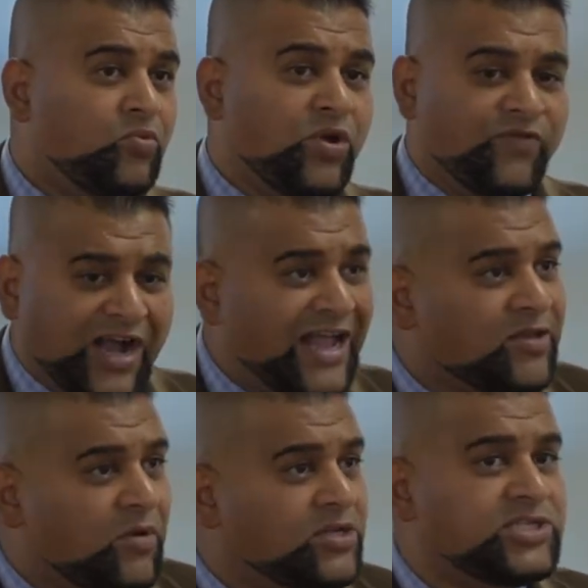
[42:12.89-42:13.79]
We've got
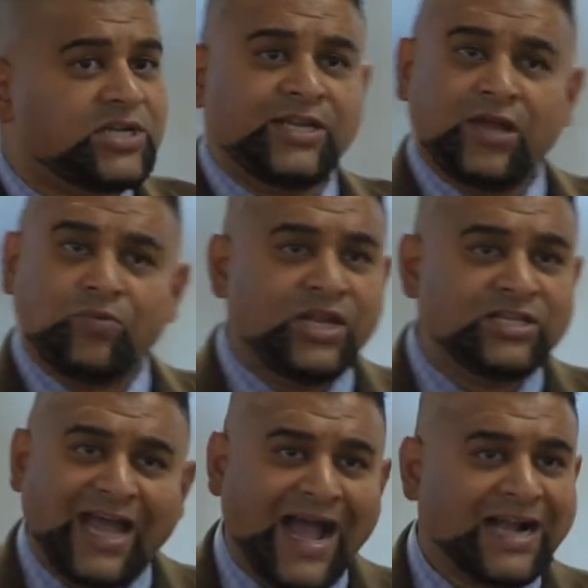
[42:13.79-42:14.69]
them on Sunday. We need
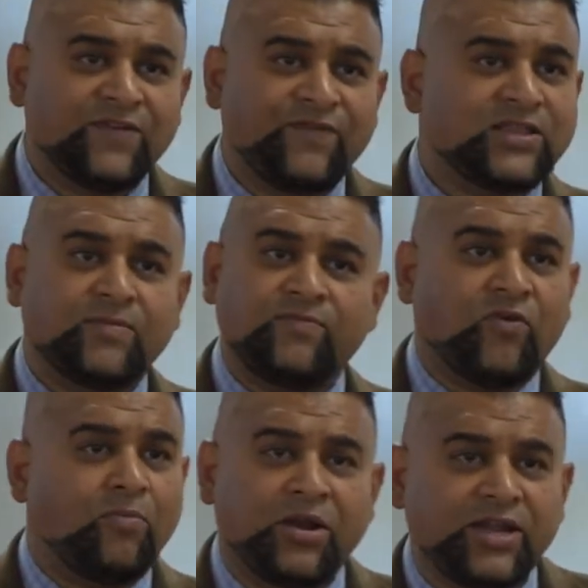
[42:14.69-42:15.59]
to activate them
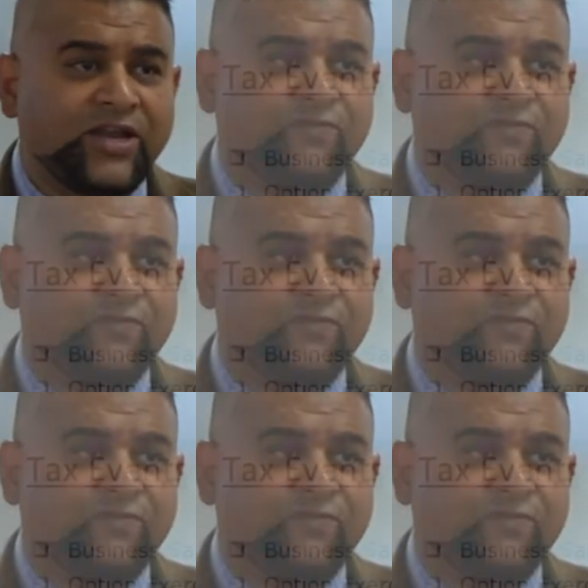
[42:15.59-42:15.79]
from Monday to